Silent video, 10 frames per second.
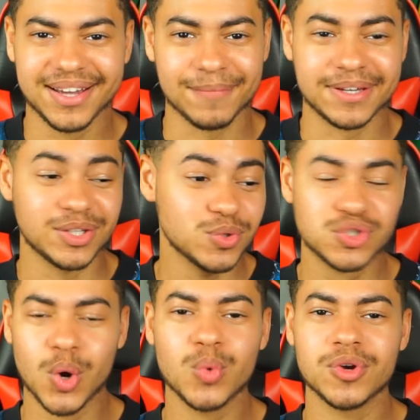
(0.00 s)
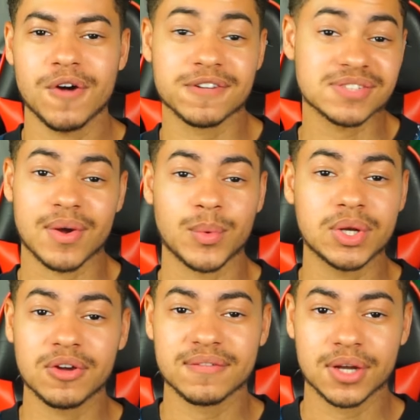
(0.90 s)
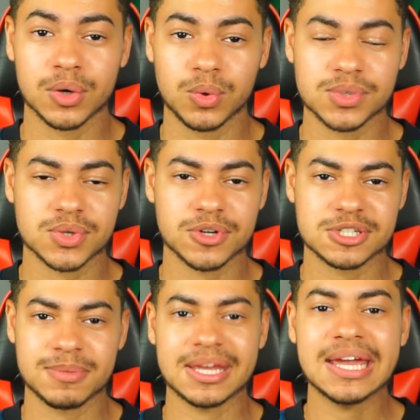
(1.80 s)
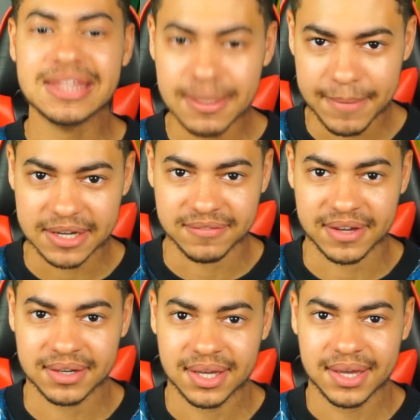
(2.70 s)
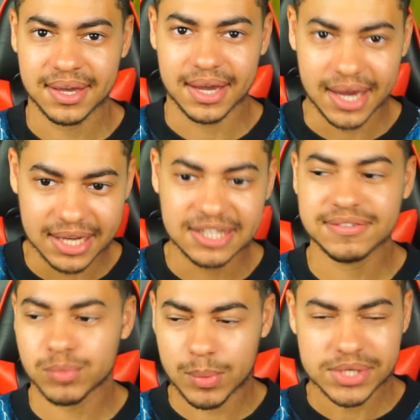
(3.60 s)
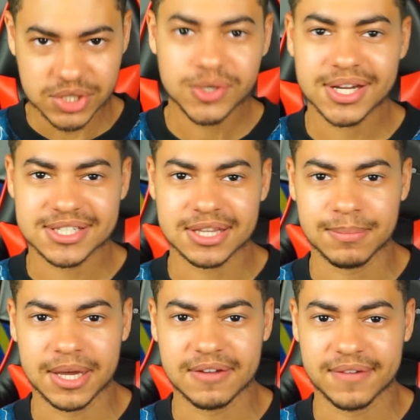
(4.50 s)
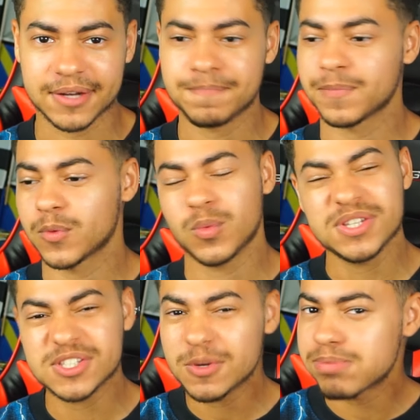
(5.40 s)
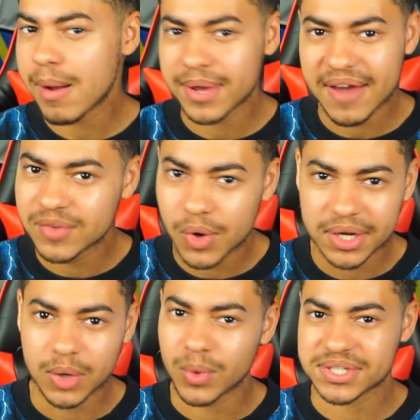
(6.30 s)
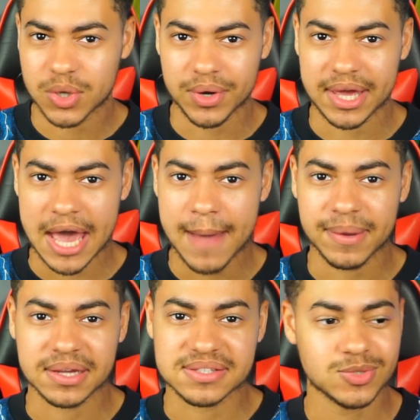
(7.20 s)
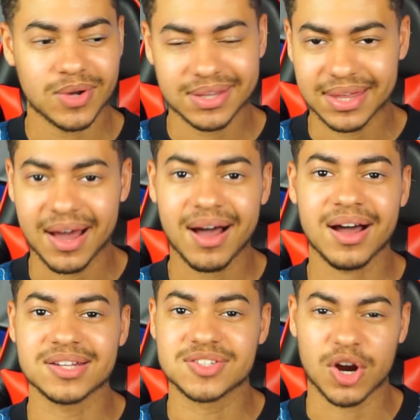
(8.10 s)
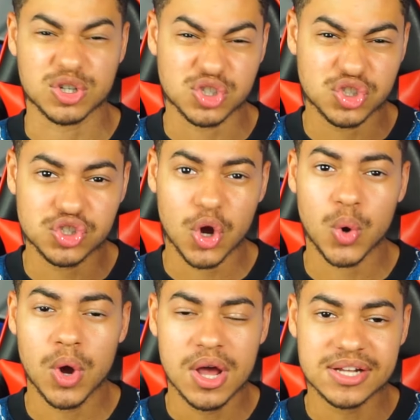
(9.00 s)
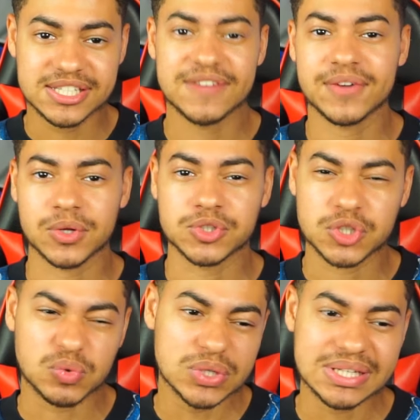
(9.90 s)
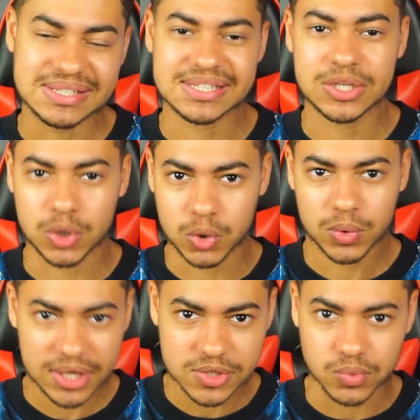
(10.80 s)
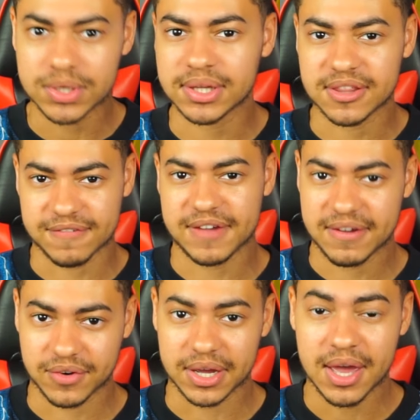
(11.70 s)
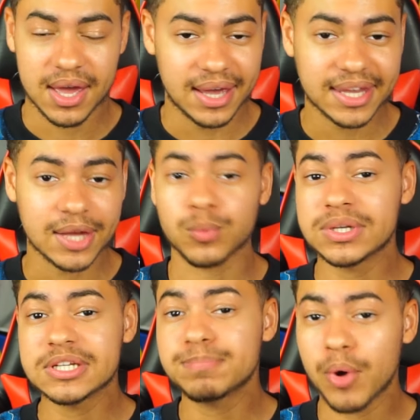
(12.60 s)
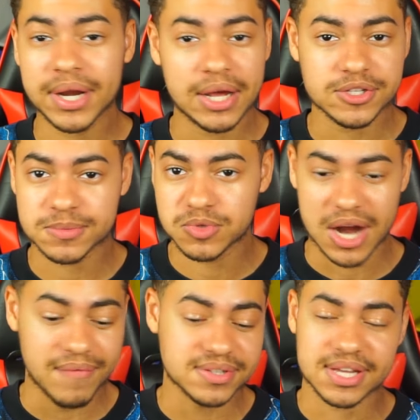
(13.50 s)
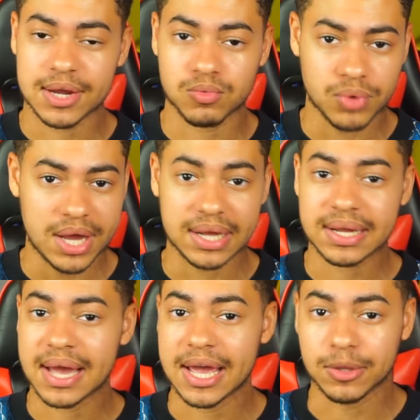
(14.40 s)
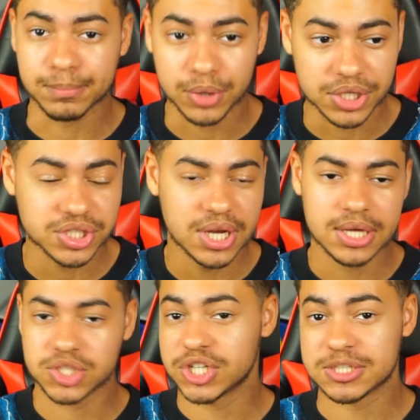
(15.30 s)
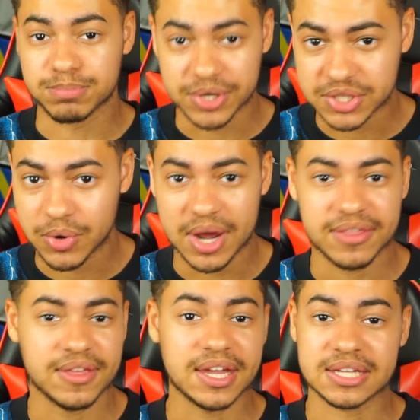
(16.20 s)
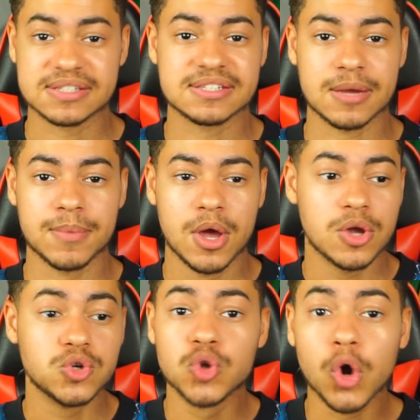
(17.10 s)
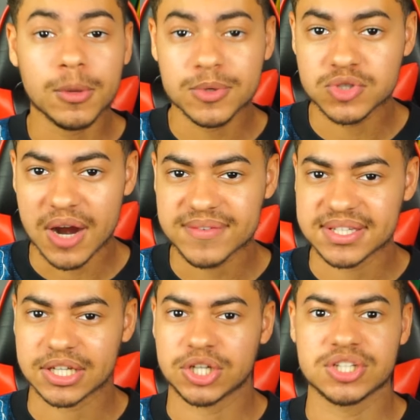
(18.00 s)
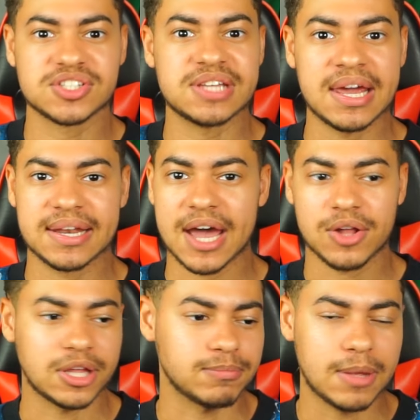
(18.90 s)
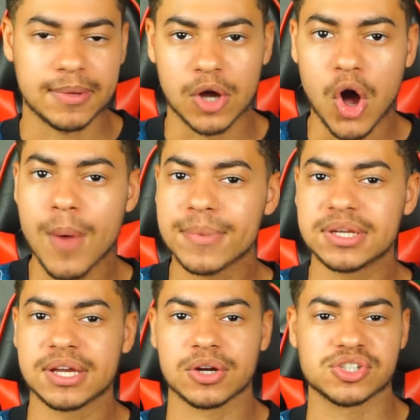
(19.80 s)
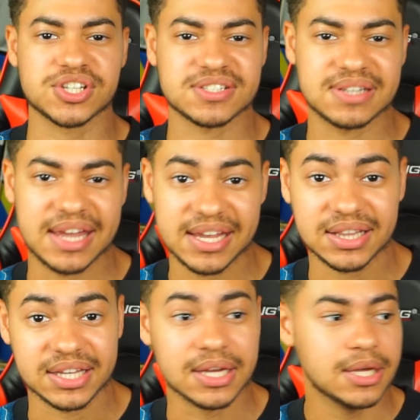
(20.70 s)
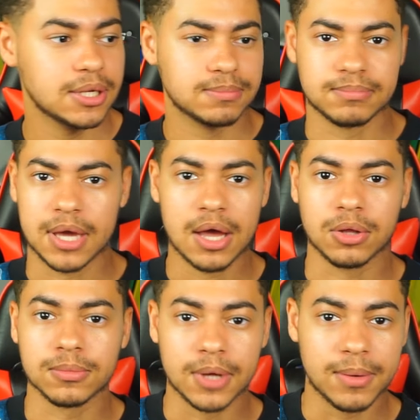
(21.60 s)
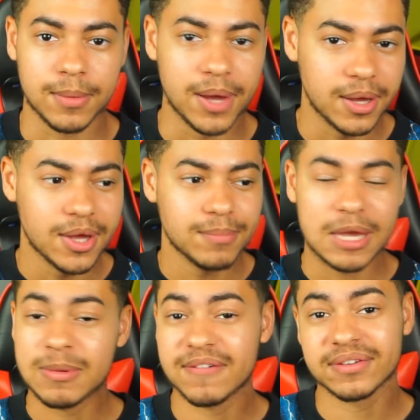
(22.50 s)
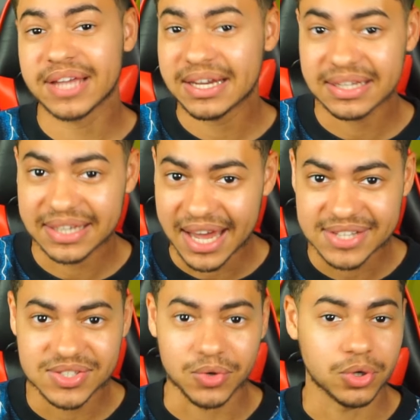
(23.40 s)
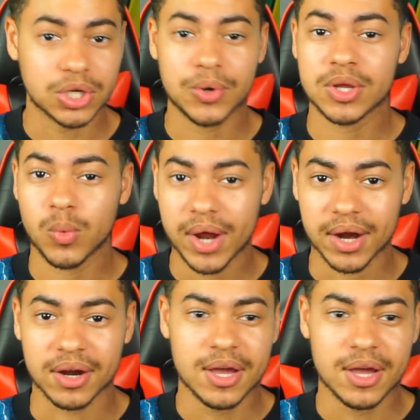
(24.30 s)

I mean, you don't know. First of all, we don't even know who's going to be in the main event. And even when we do get to the main event, we still probably have no idea what's going to happen, because that's why the odds are so difficult to really see who is really the favorite. Again, we did point out some drivers like Reddick, Kyle Busch, Chase Briscoe, I think, and some notable drivers that could stand out, like maybe Allmendinger, Justin Haley, hell, maybe even Landon Castle or Cody Ware.